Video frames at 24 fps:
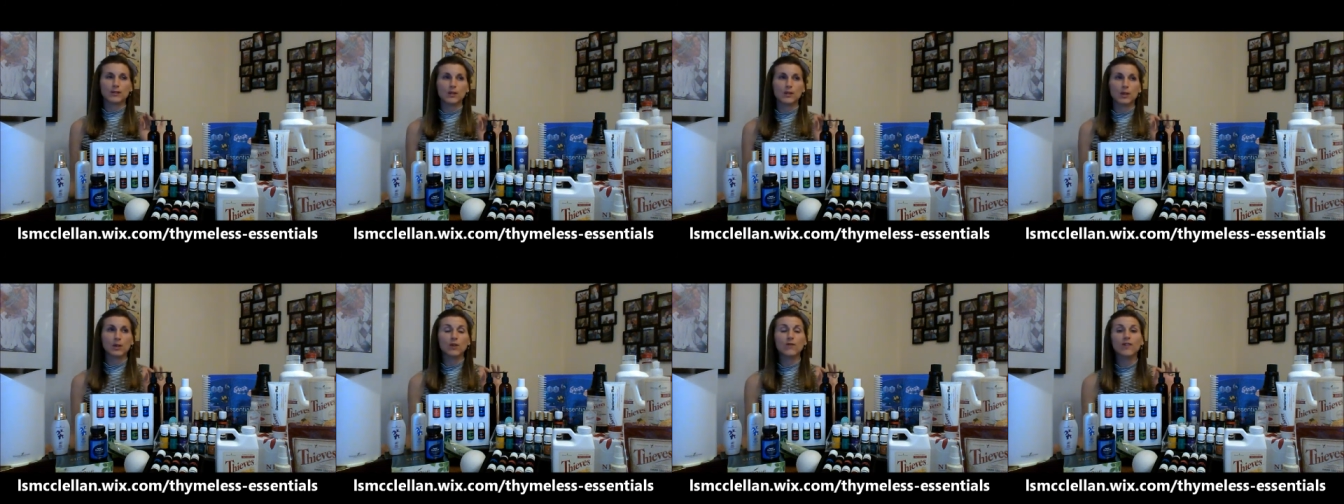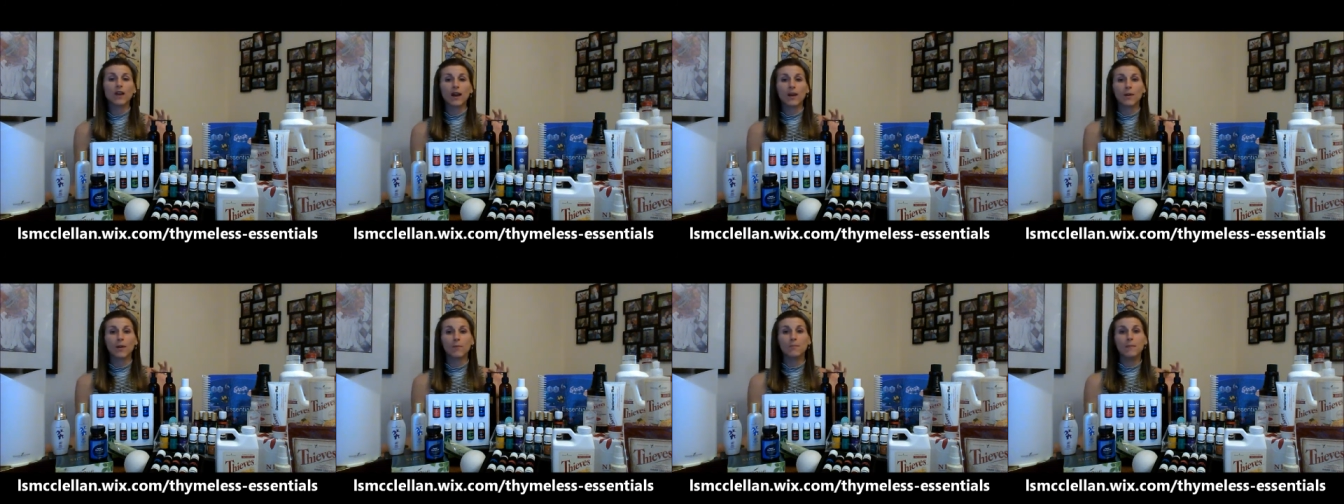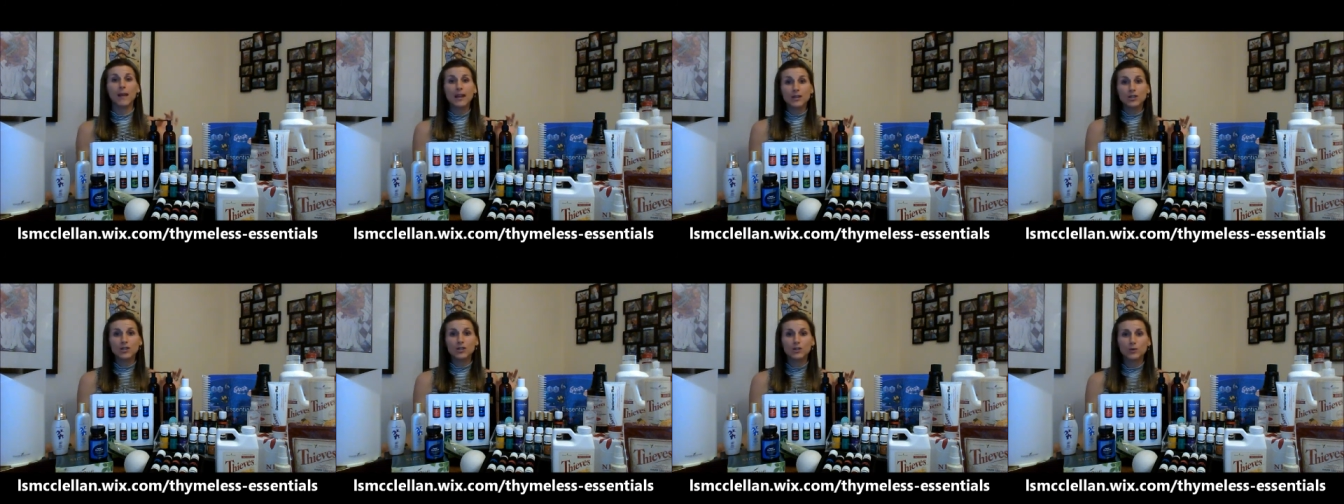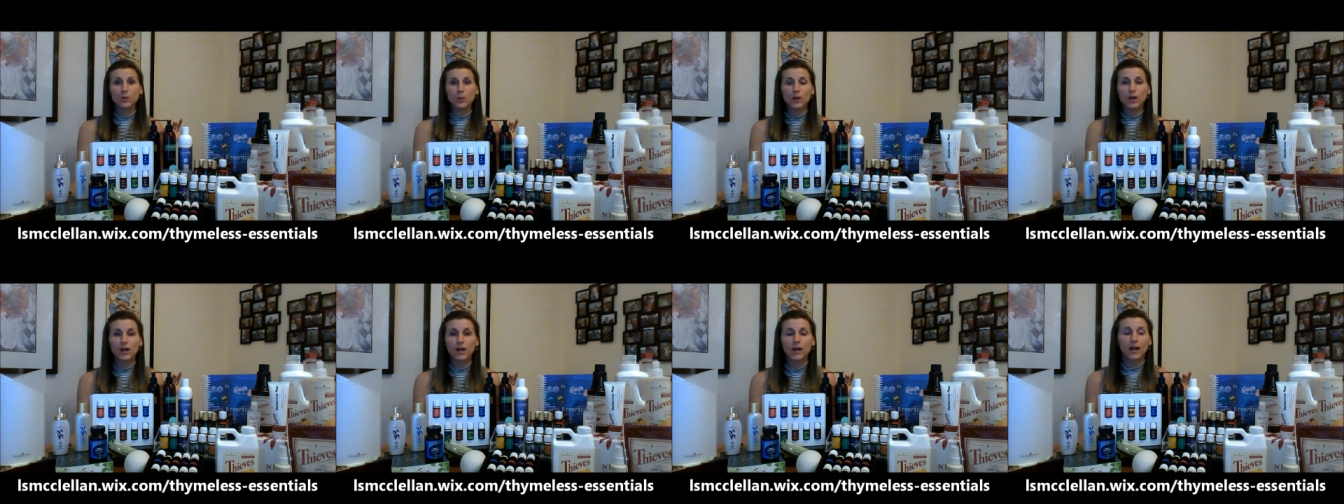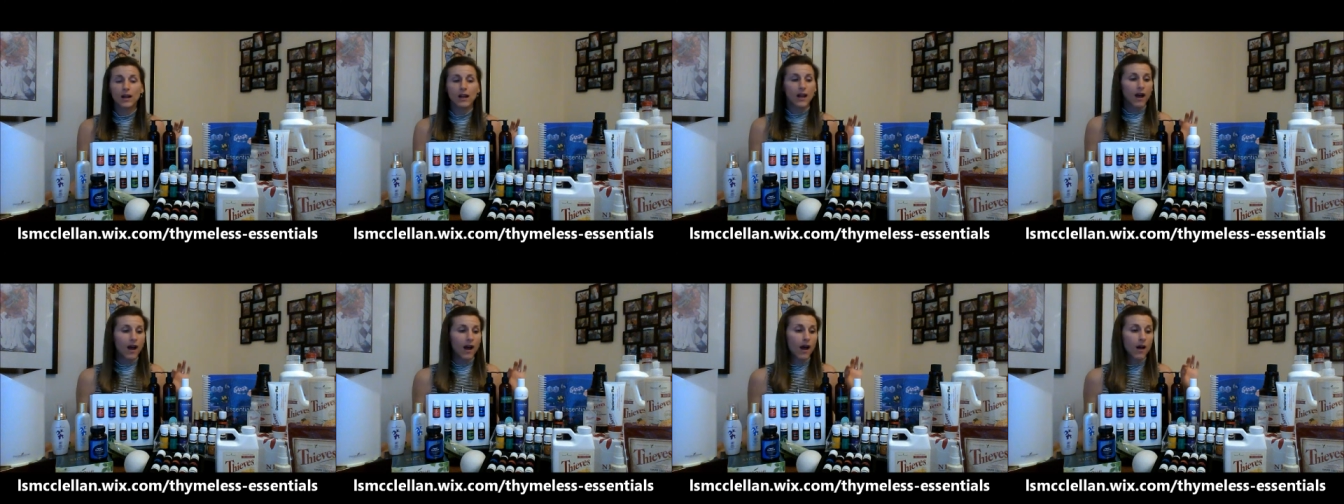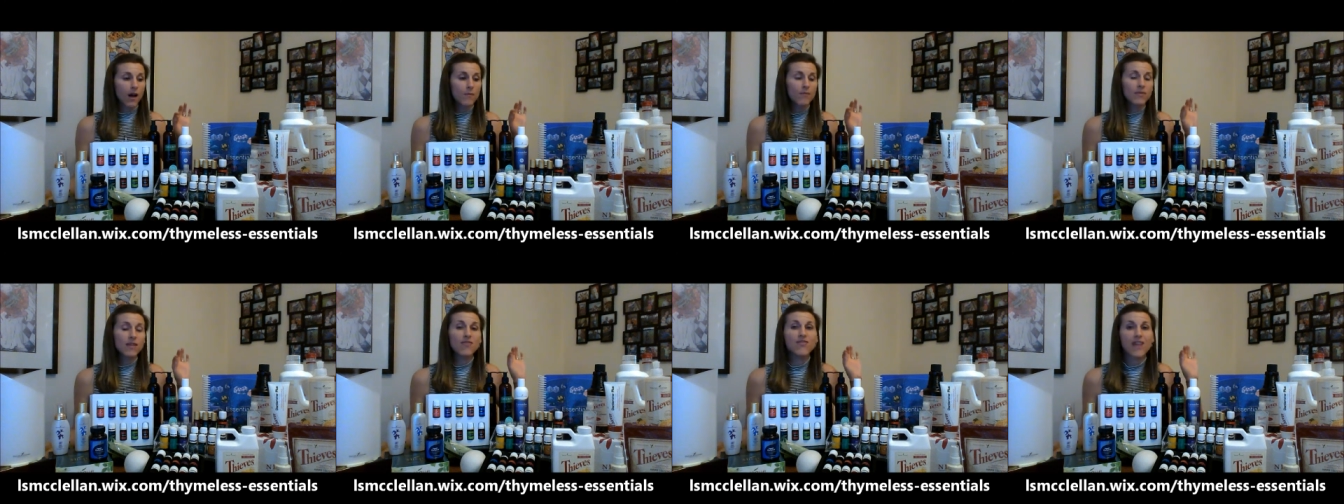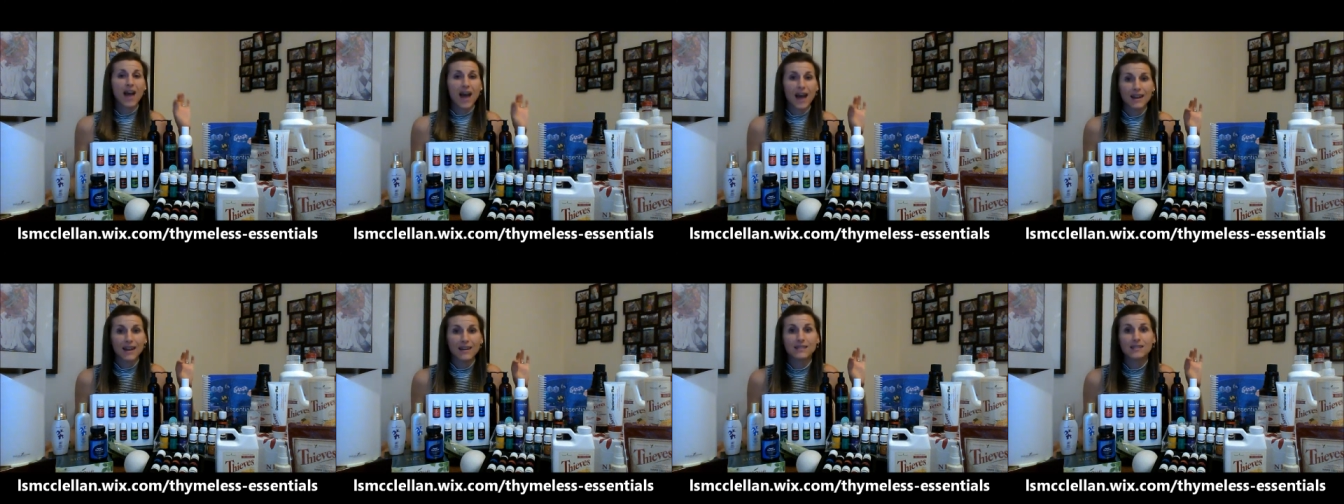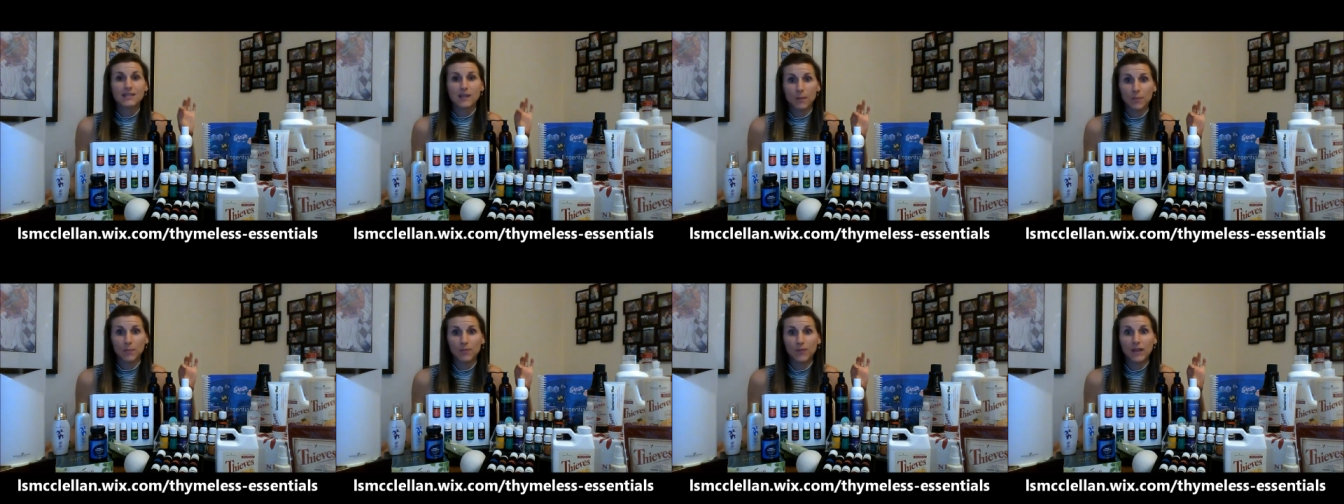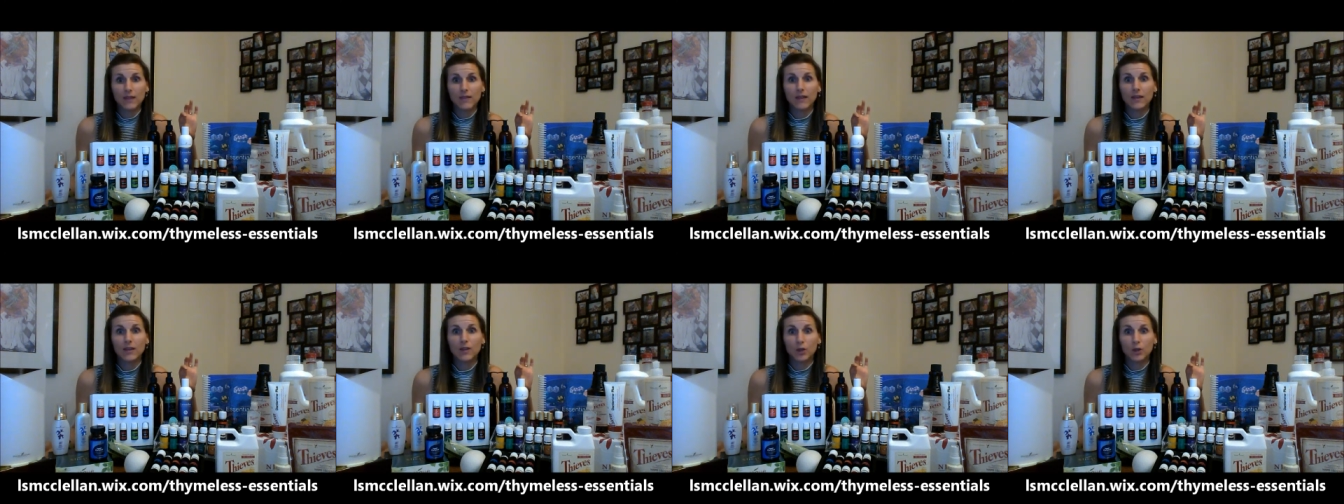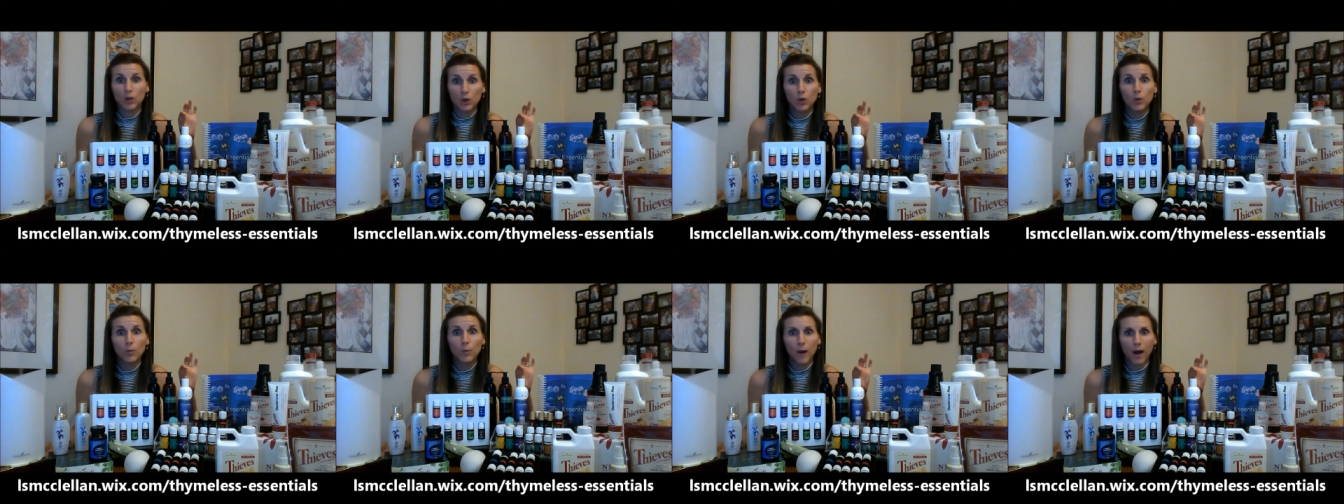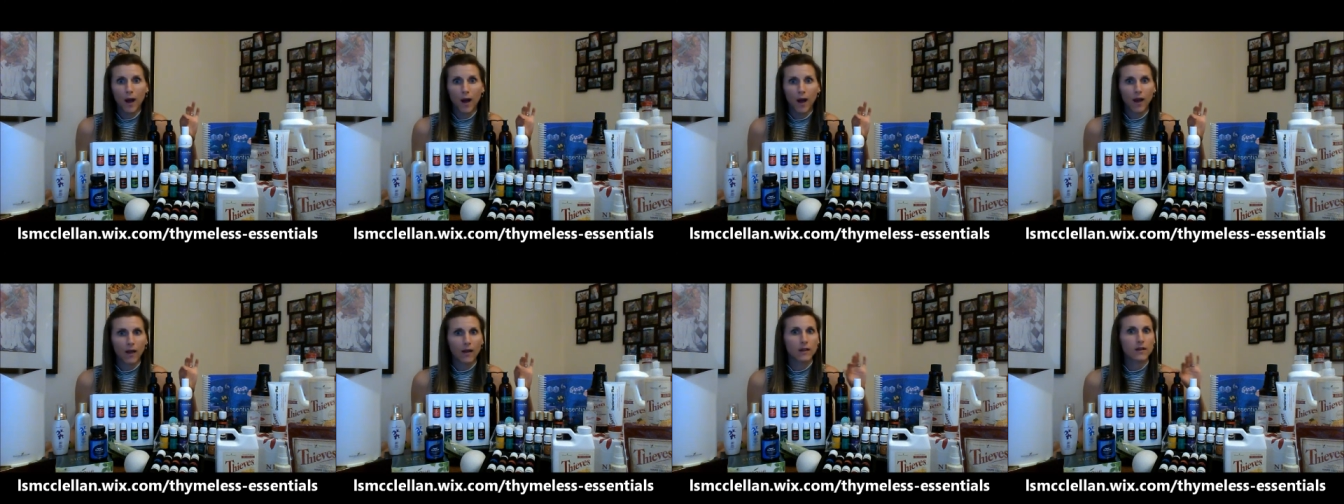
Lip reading: So you've got to make sure that that is something that you buy,